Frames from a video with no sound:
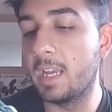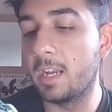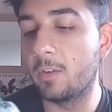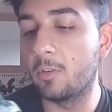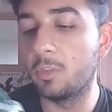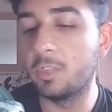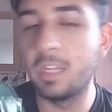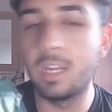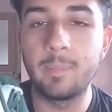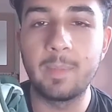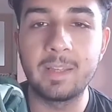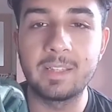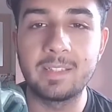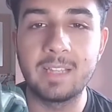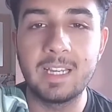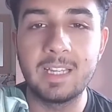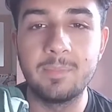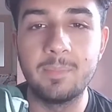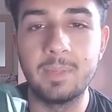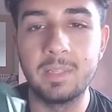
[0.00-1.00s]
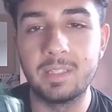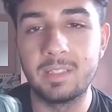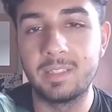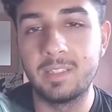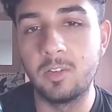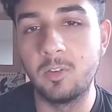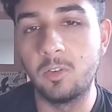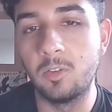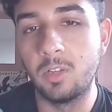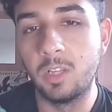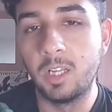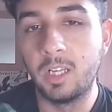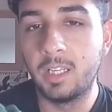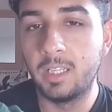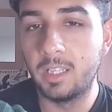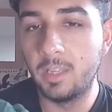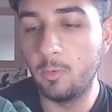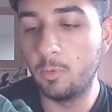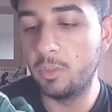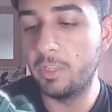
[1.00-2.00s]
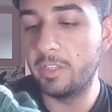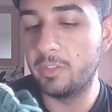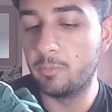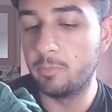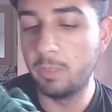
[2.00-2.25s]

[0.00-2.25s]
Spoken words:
I couldn't get in my size, but still, it's